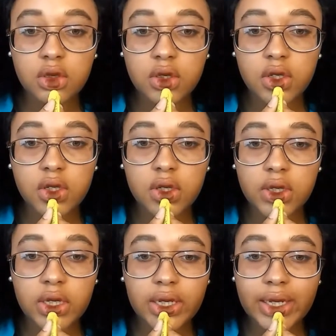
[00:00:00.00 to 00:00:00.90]
and then on
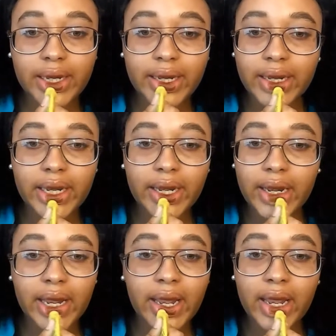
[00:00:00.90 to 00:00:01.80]
the outside I'll be
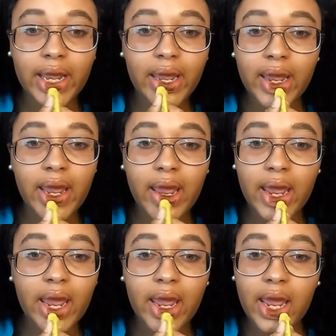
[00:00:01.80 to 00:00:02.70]
taking some Carmex,